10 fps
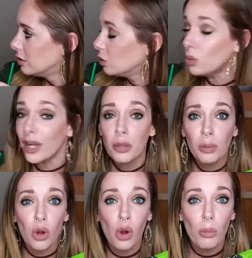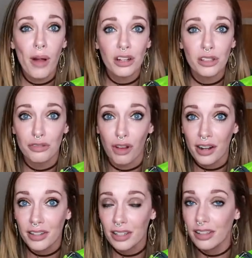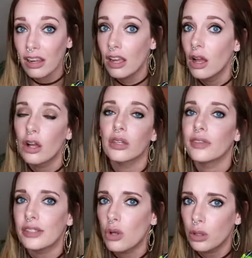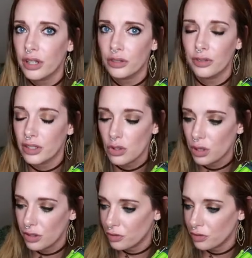Ooh, I can put a whole bottle of vodka in there? Okay, that's a whole nother, that's a whole other